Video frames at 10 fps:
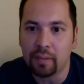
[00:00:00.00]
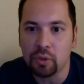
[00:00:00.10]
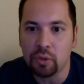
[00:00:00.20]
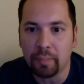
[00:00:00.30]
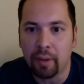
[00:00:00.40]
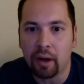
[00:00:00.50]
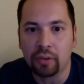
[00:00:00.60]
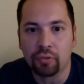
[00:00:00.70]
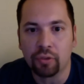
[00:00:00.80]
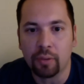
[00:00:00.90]
the music
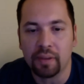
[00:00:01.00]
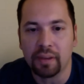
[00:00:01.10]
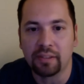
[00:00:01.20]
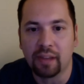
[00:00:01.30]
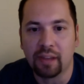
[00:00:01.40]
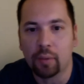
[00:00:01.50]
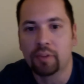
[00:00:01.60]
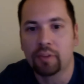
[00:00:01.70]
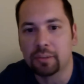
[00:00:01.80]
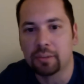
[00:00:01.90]
box from the
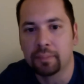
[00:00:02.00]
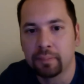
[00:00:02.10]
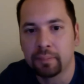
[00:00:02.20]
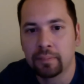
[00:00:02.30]
DSiWare version.